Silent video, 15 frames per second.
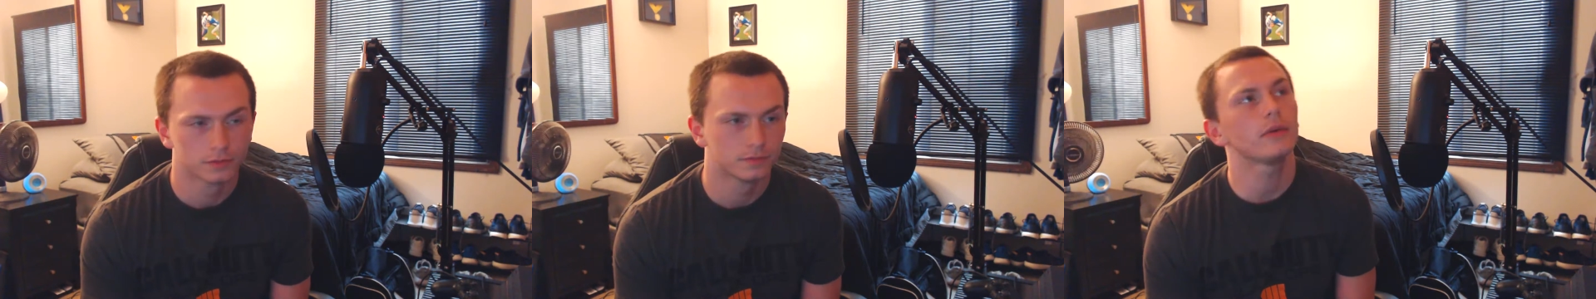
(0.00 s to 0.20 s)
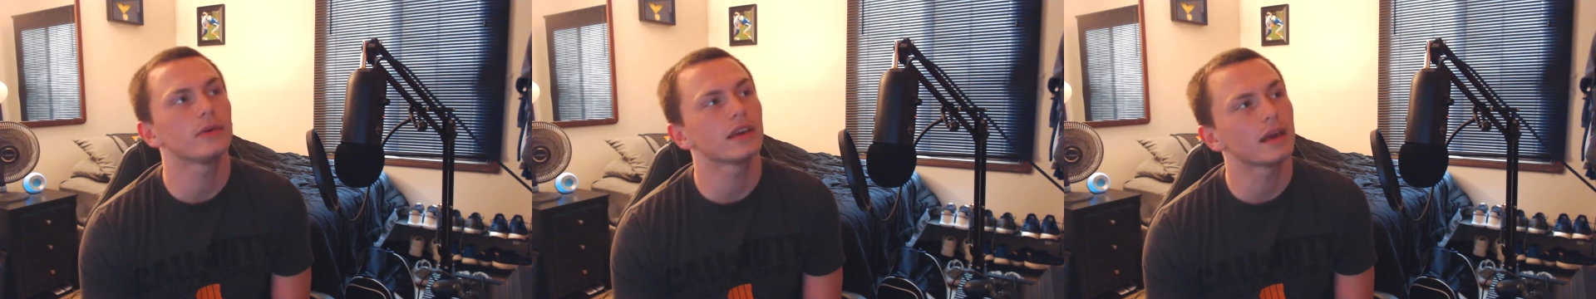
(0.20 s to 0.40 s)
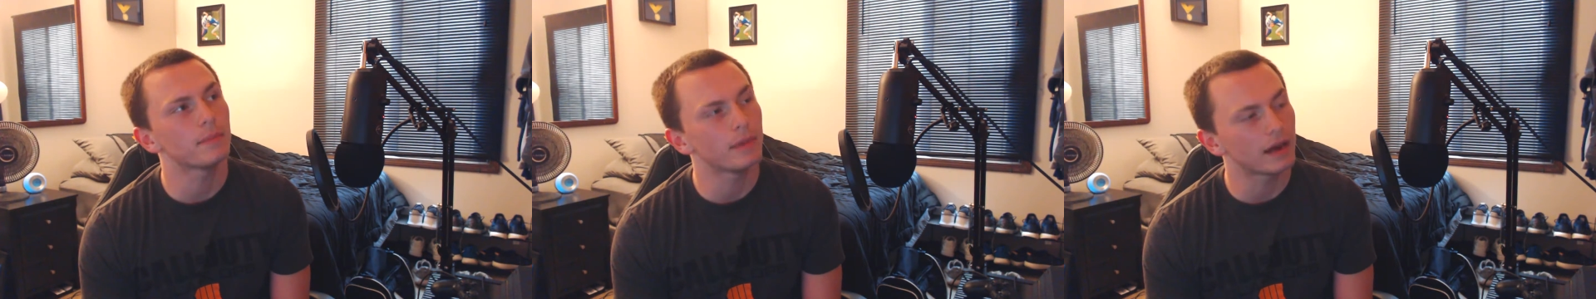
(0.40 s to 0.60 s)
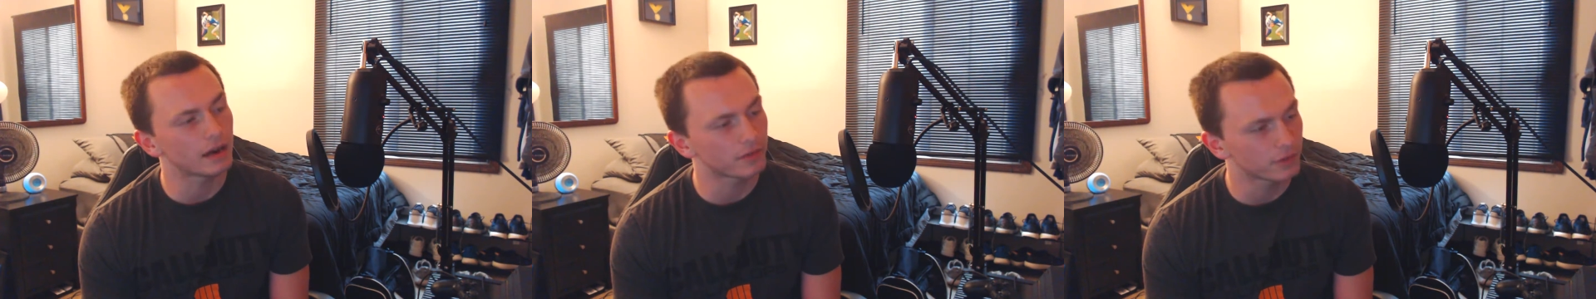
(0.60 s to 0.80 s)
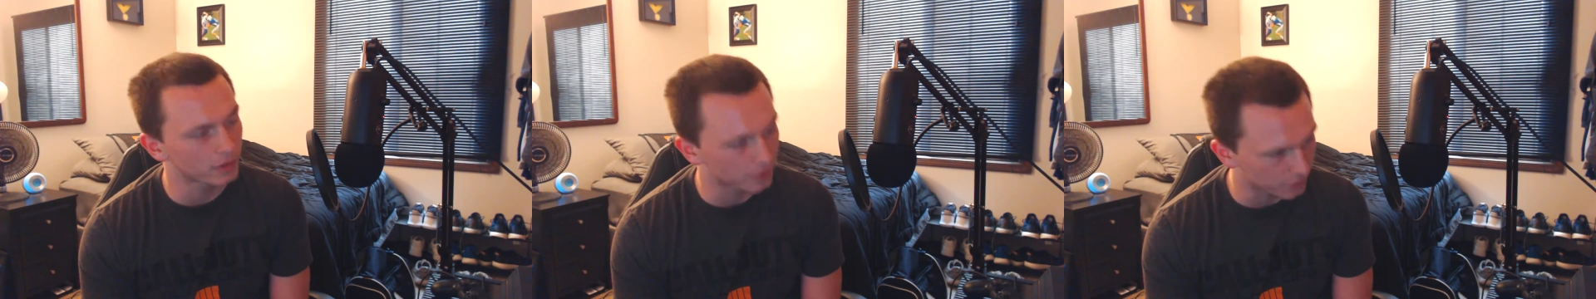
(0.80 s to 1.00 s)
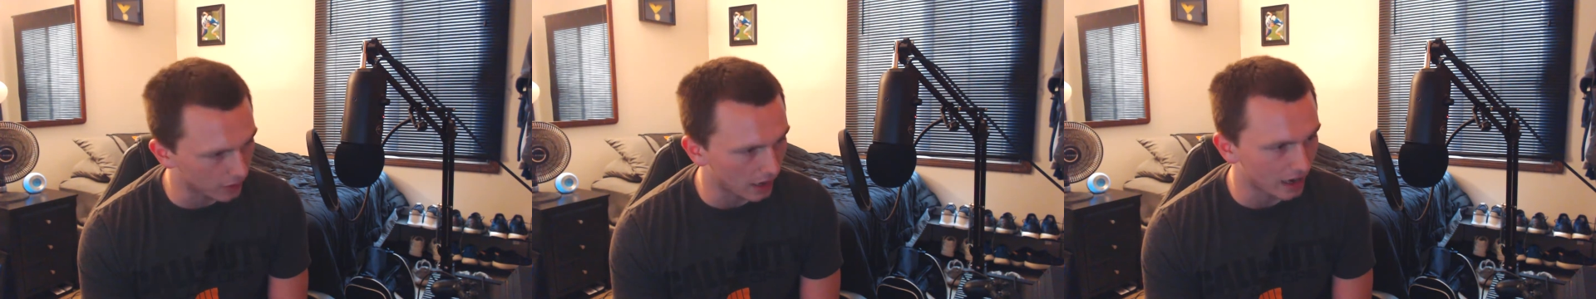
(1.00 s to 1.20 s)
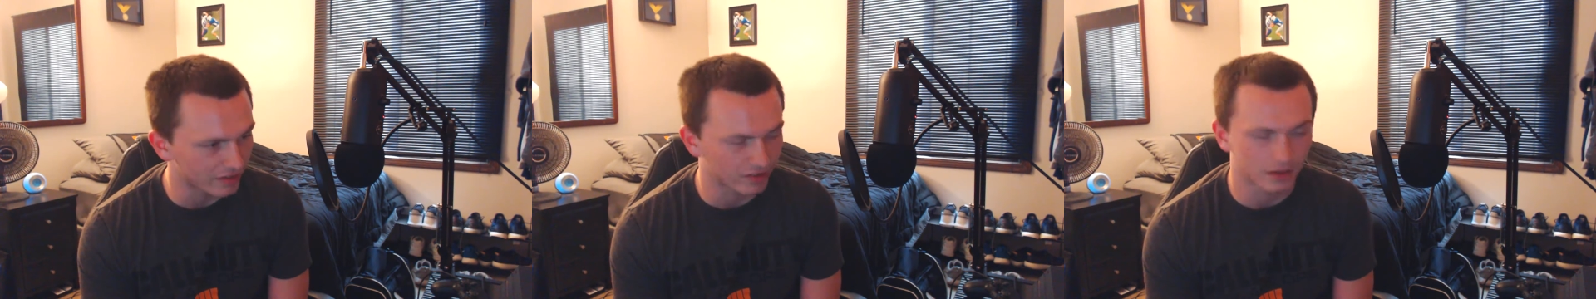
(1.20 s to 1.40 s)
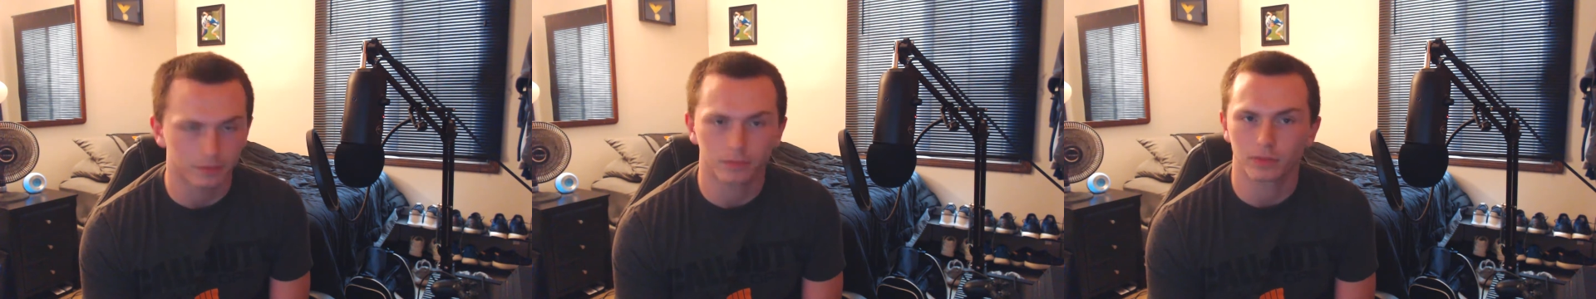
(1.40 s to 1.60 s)
Then we get Battlefield
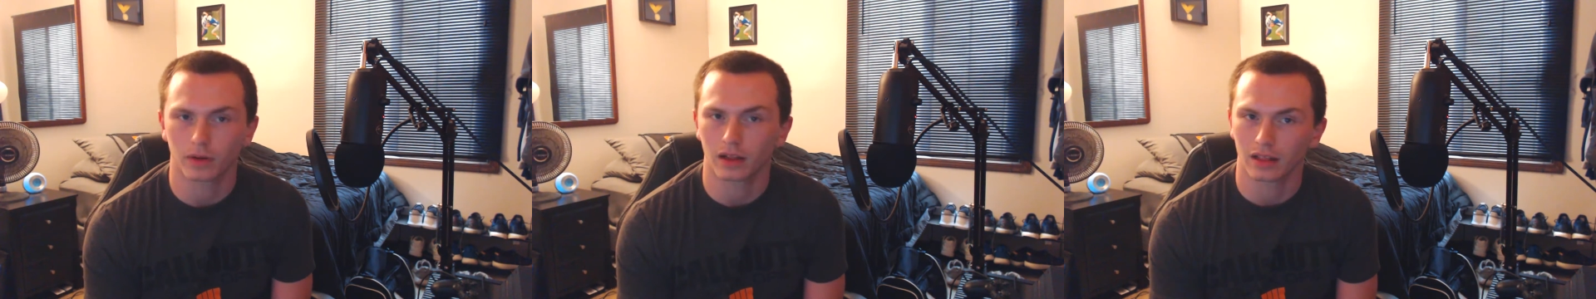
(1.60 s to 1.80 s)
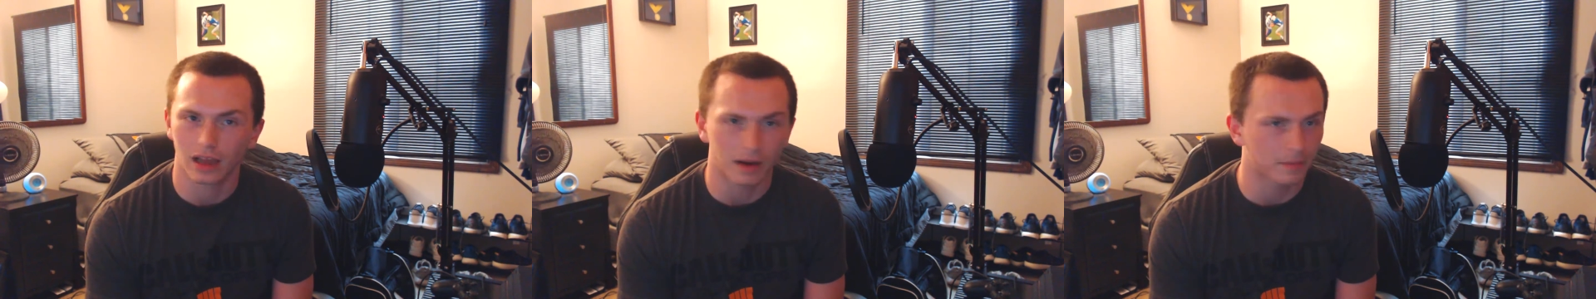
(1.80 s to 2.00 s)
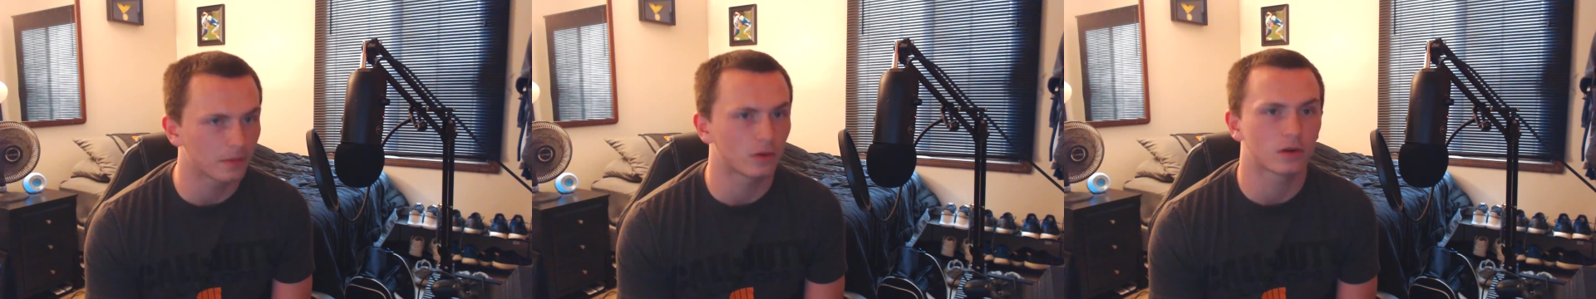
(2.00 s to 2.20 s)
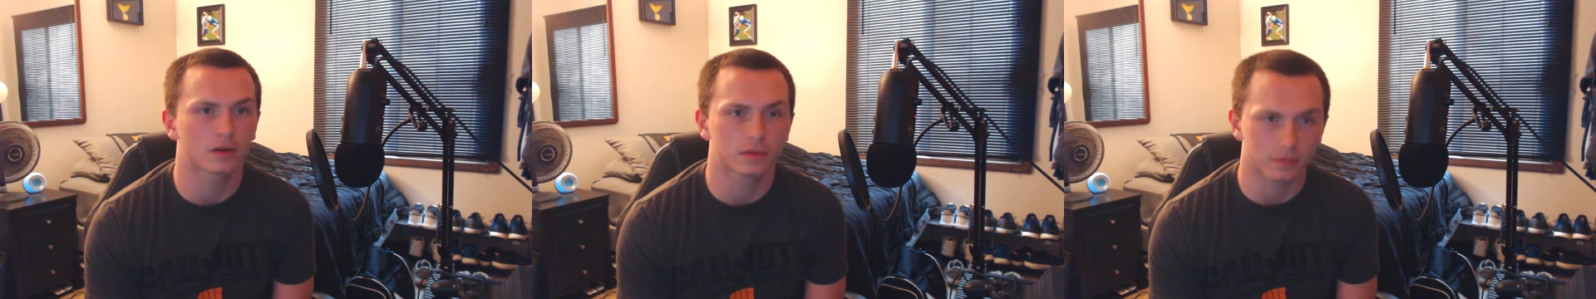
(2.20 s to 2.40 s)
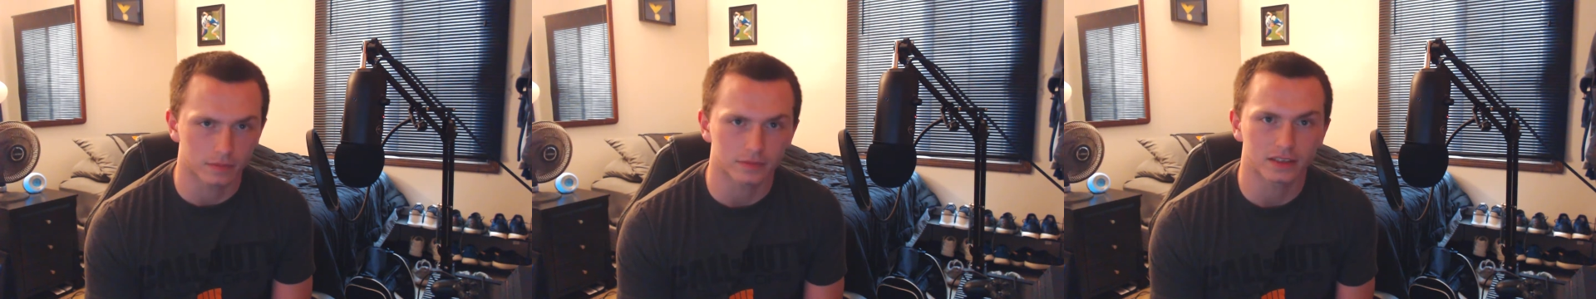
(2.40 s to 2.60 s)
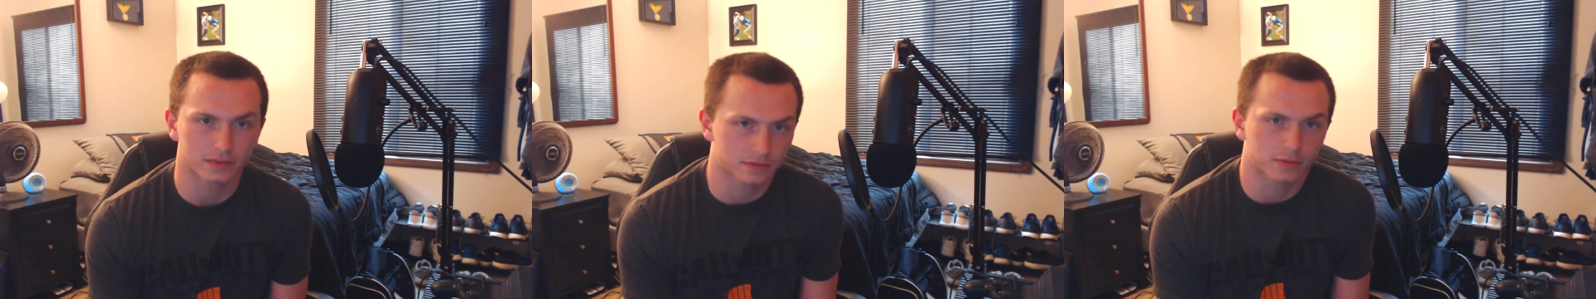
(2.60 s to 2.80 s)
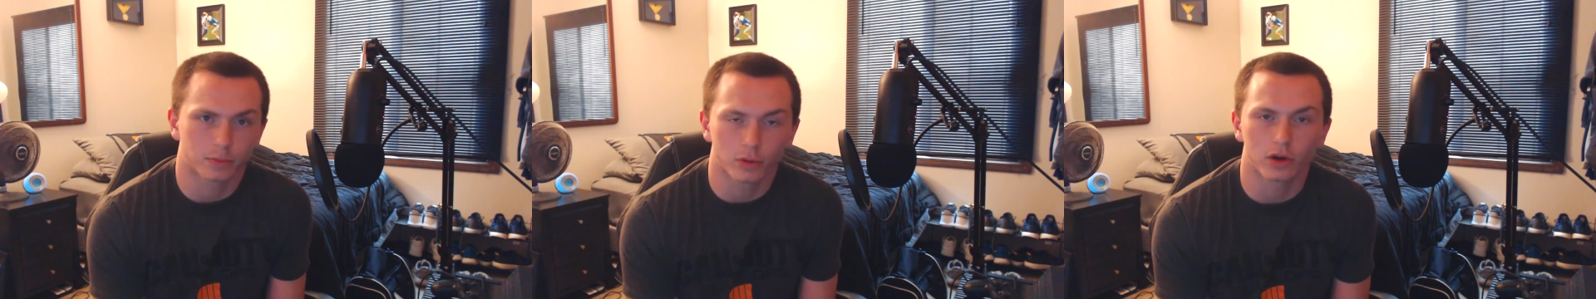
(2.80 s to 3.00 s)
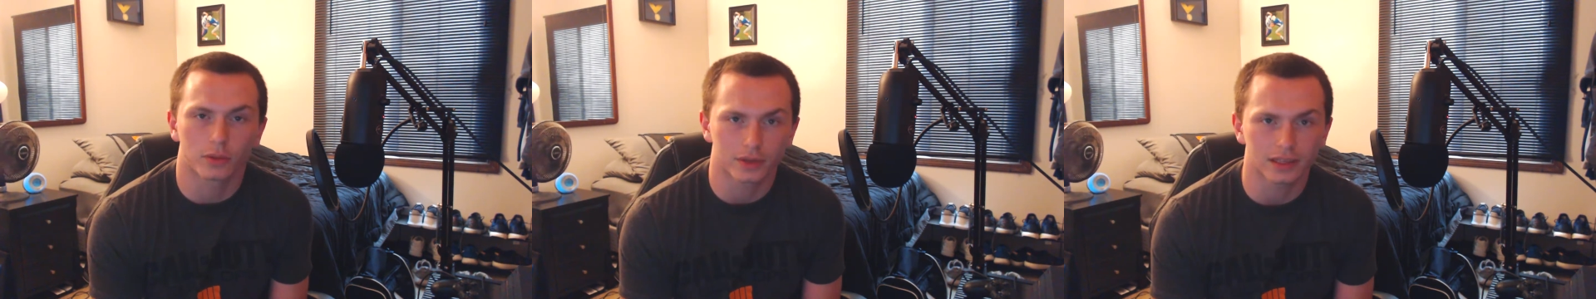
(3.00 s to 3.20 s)
5, and a lot of people are
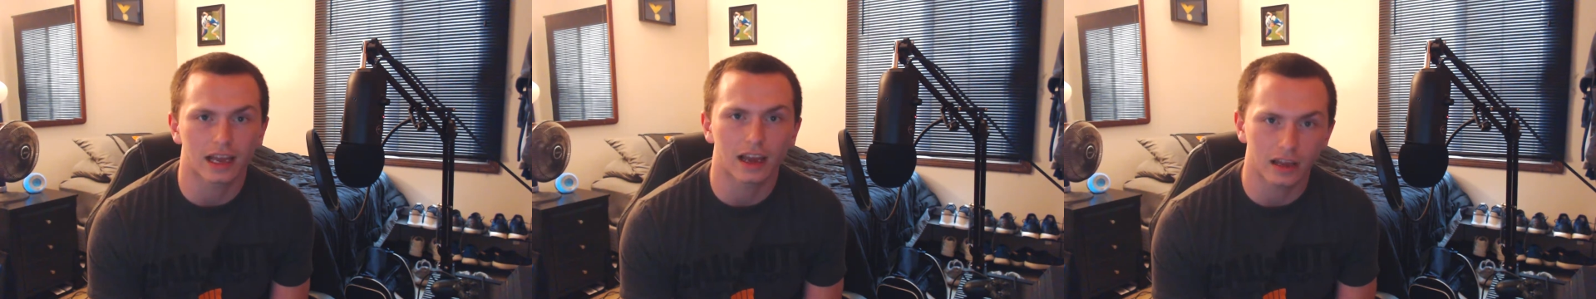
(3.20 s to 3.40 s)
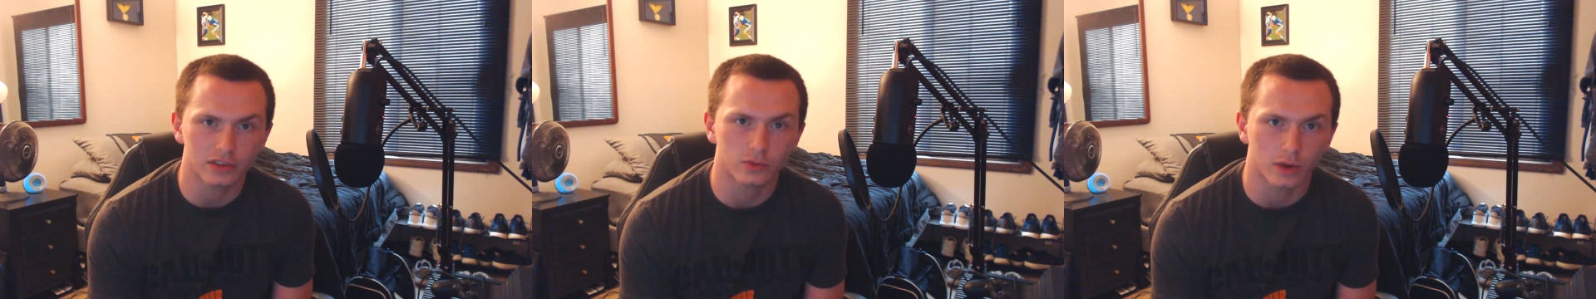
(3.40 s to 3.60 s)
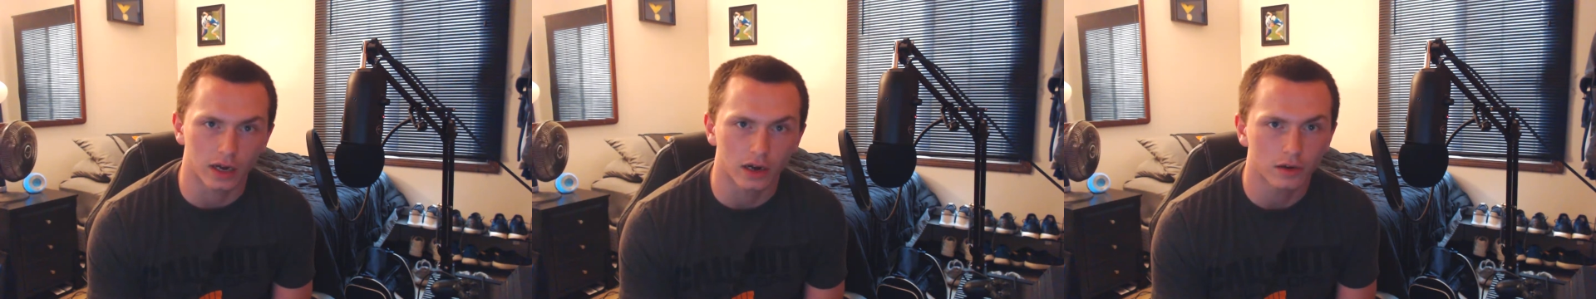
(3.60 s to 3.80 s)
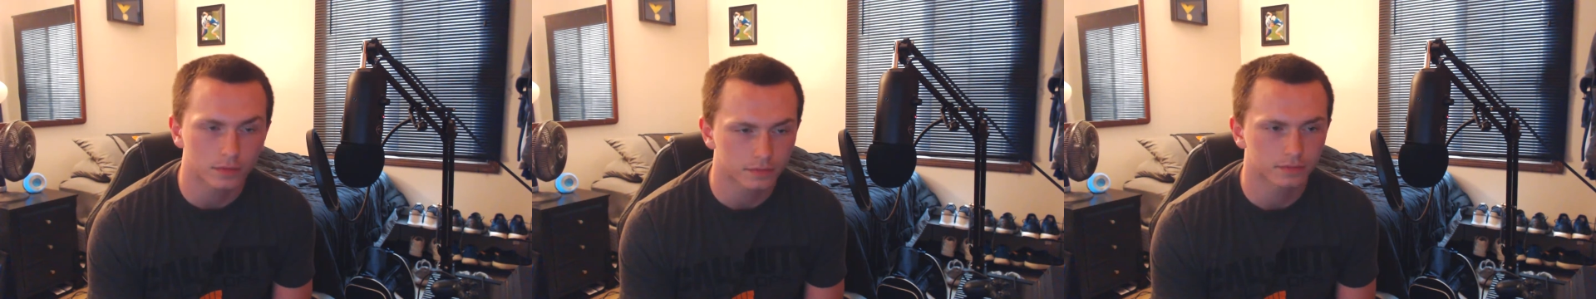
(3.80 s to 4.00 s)
disappointed with that as well.